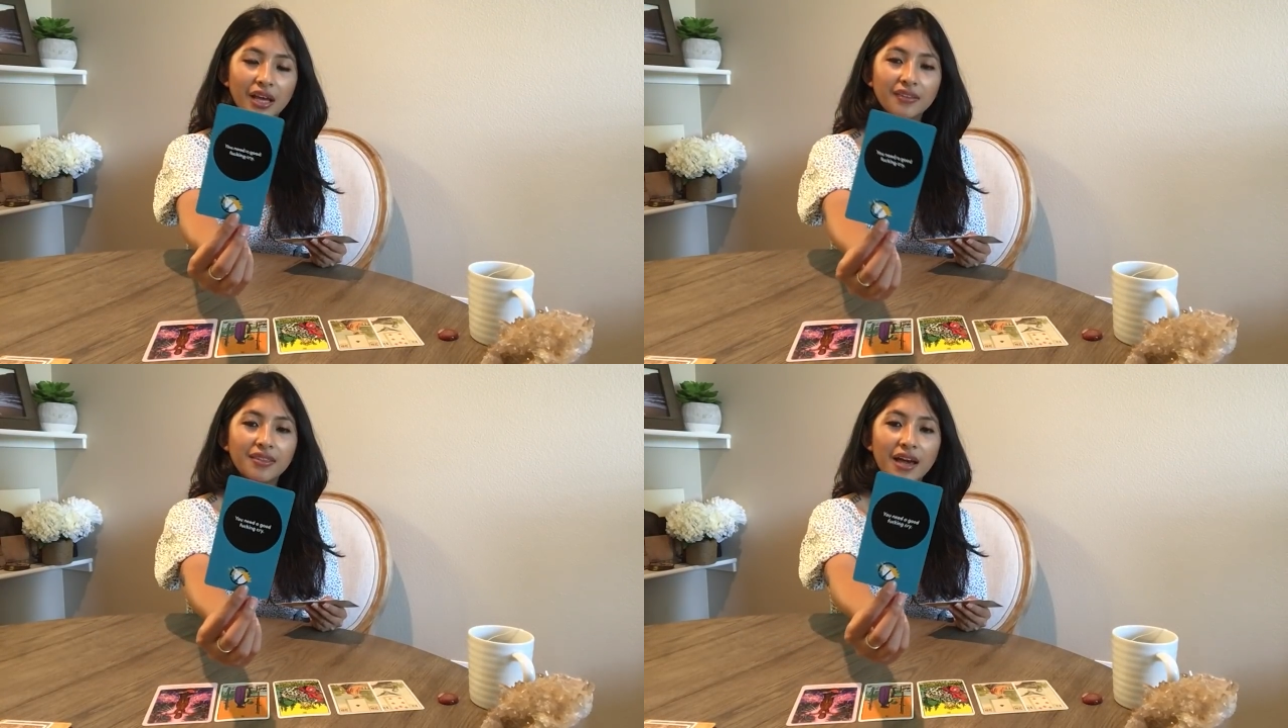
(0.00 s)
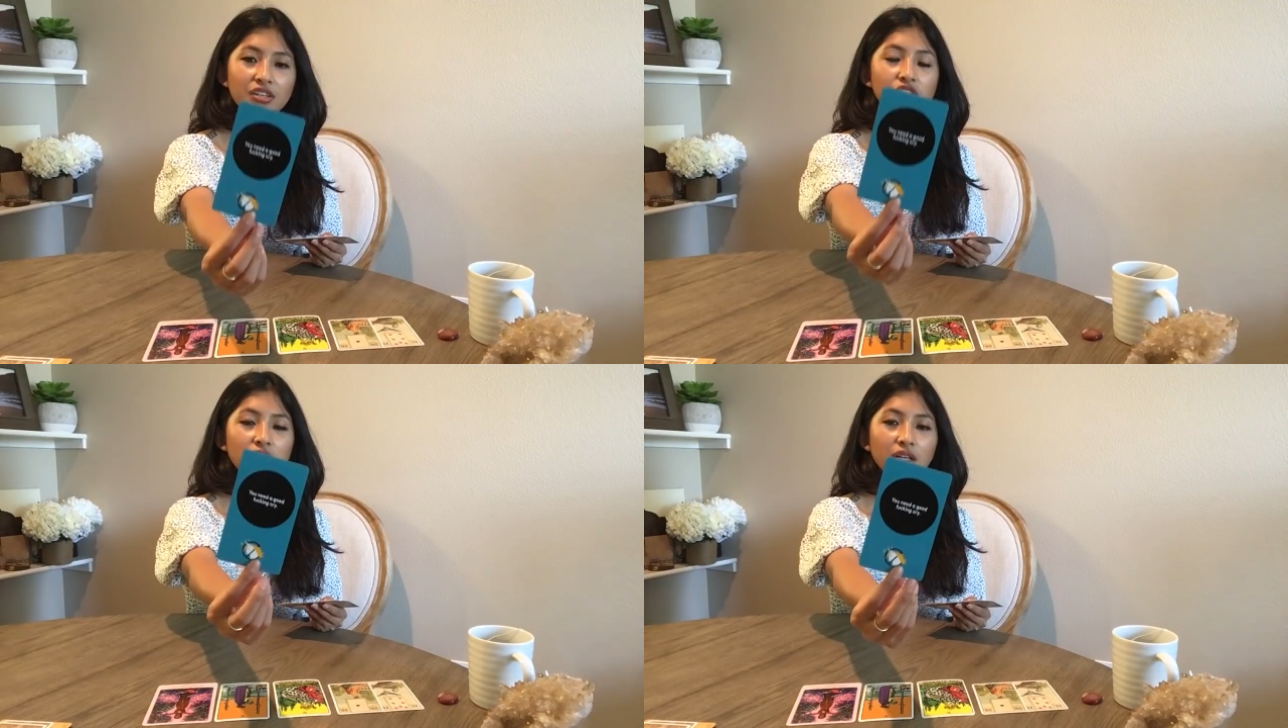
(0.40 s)
Let
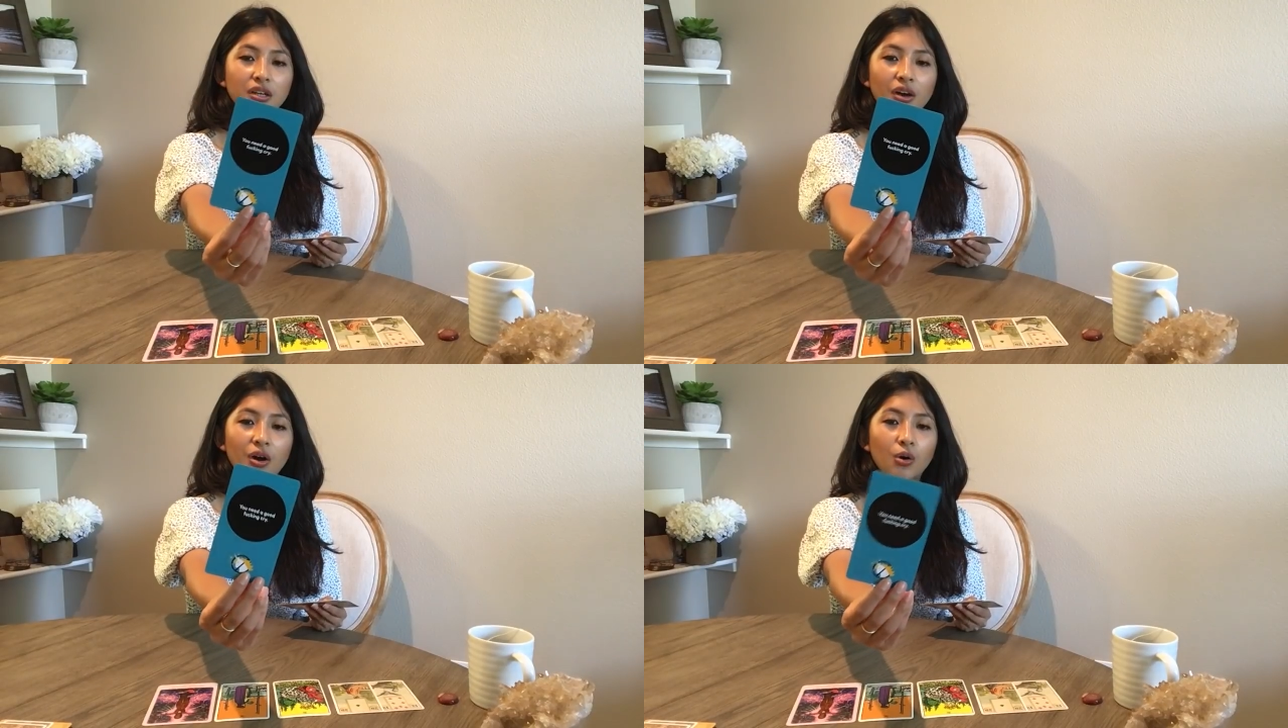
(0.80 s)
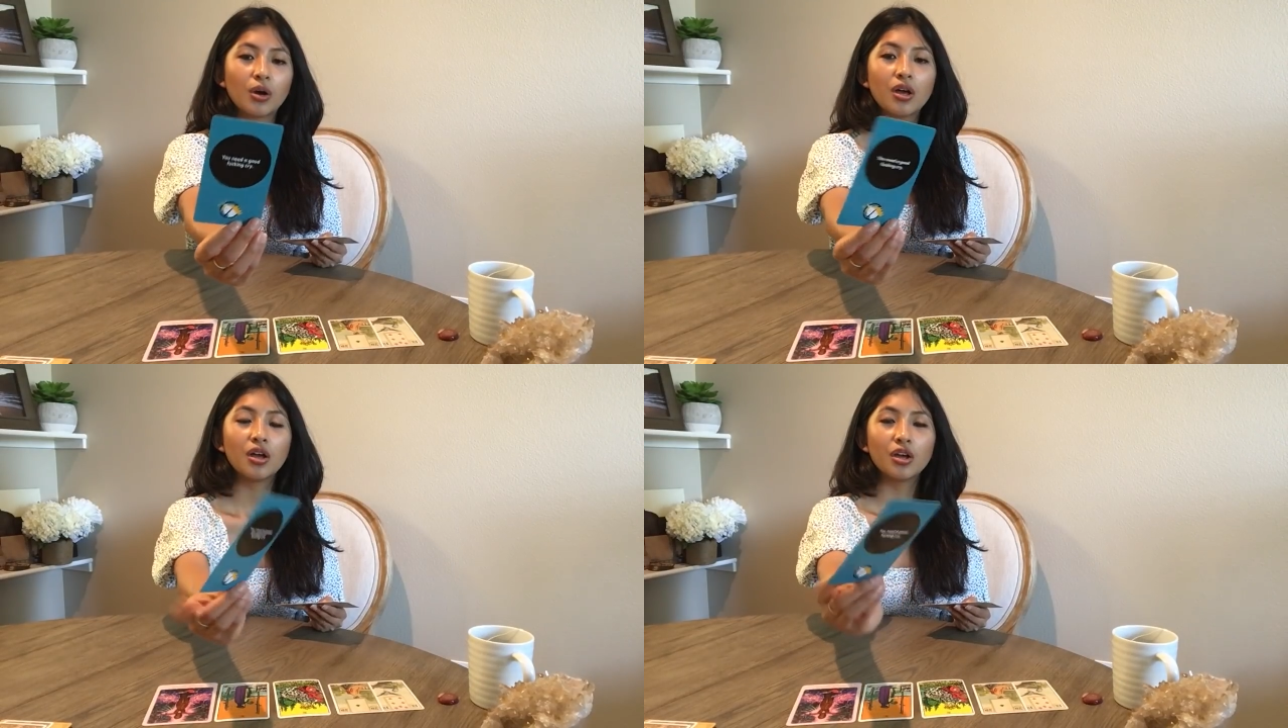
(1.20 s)
that shit go.
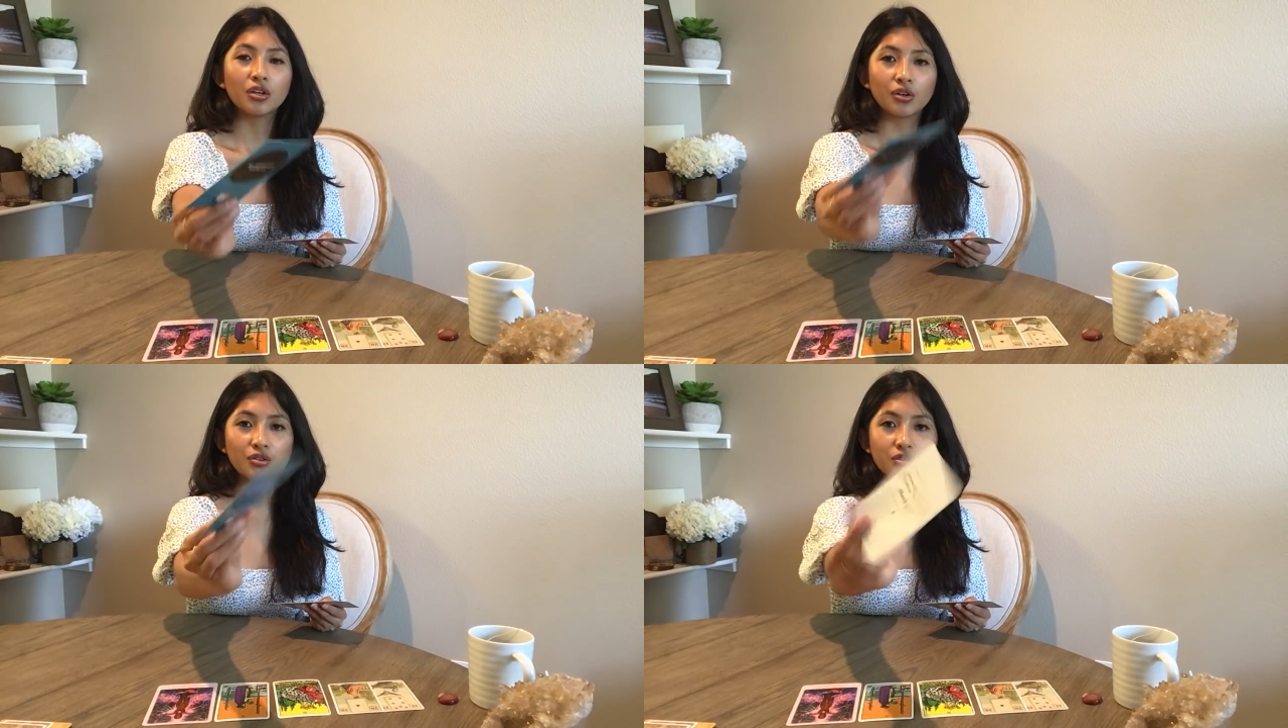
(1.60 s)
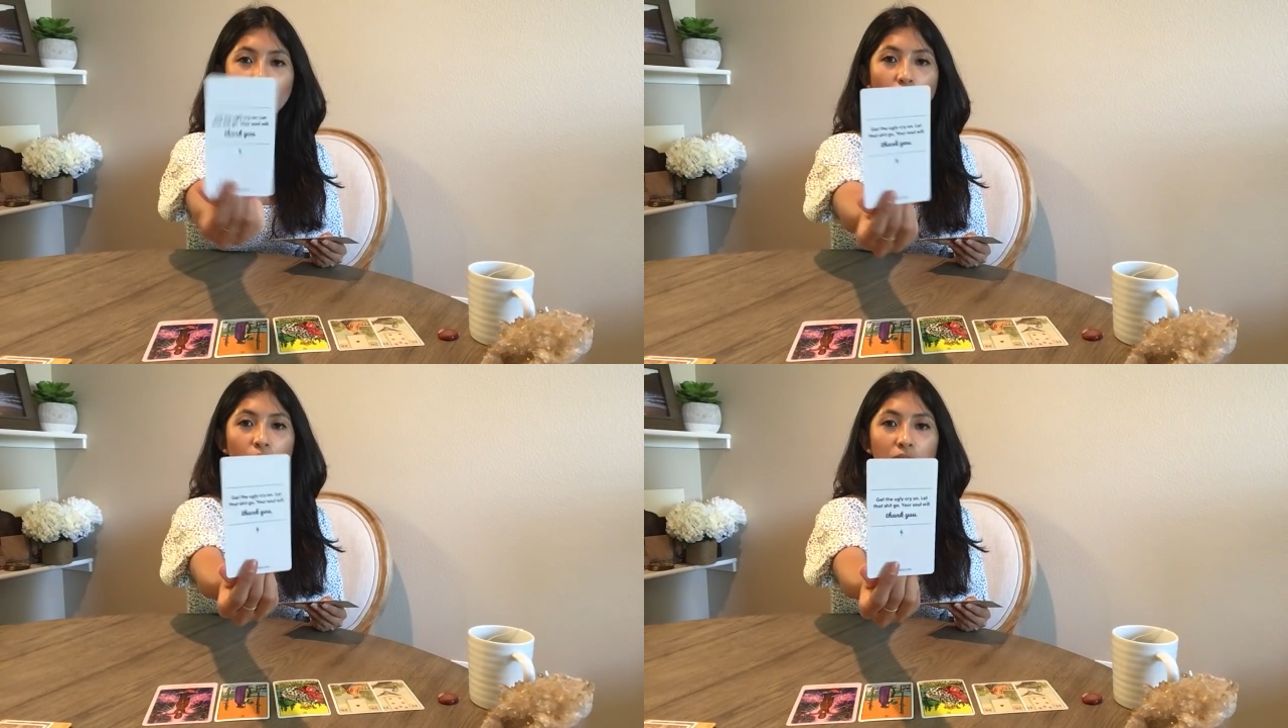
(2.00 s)
Your
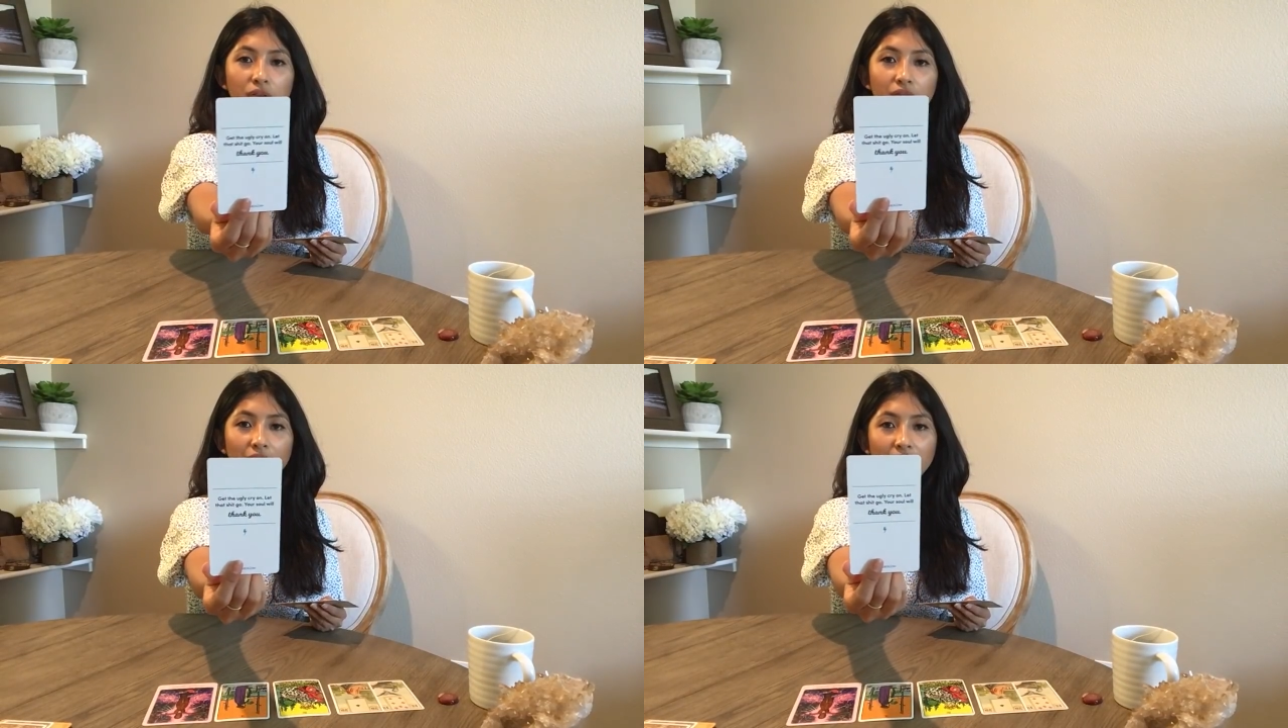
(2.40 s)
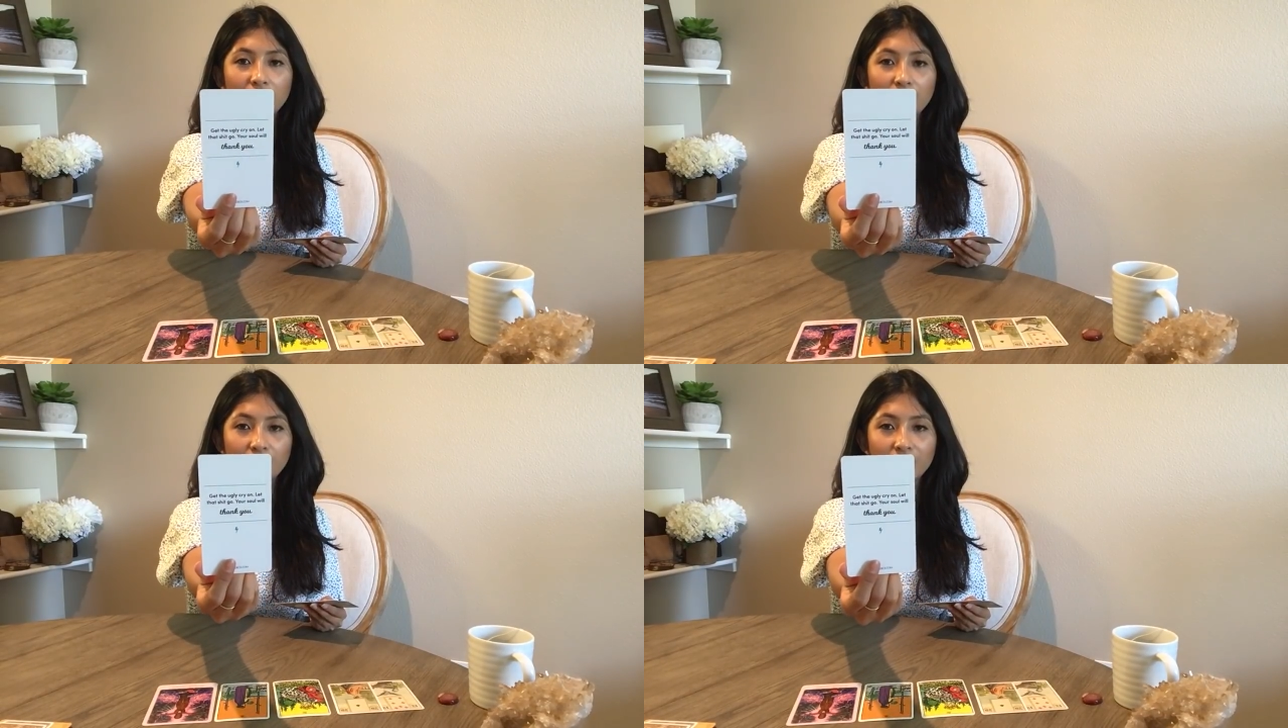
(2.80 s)
soul will thank
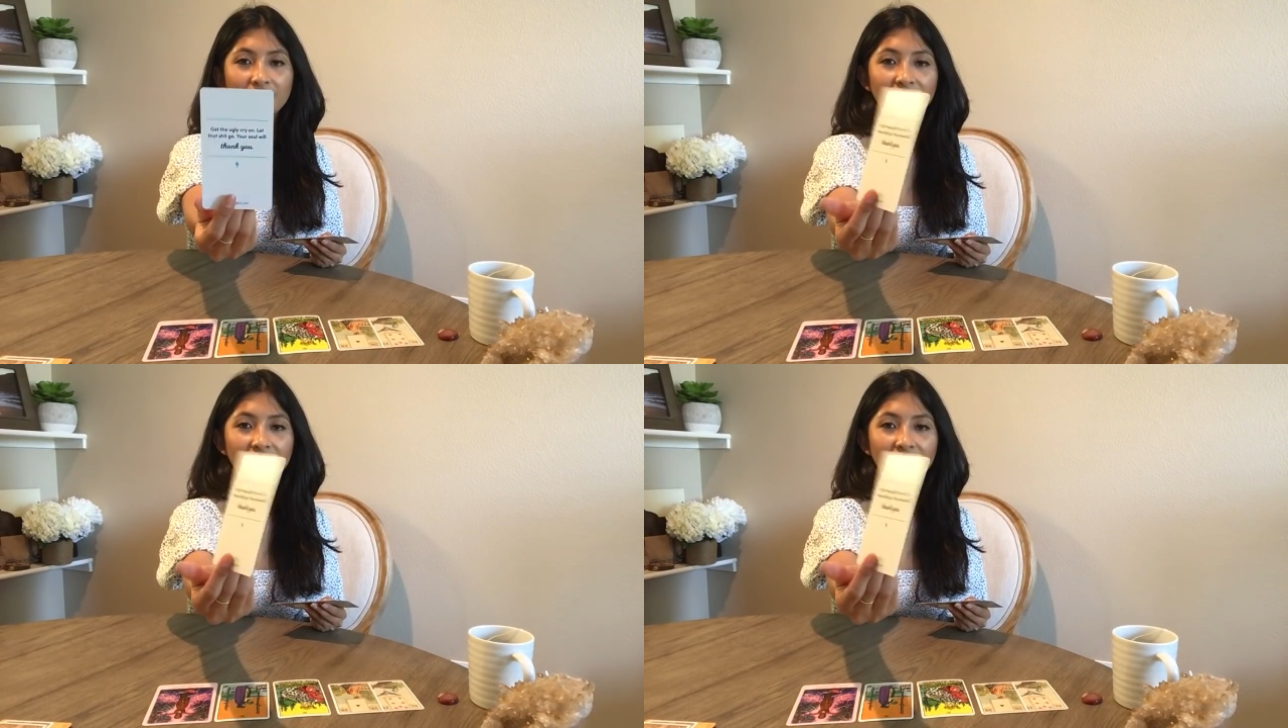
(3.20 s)
you.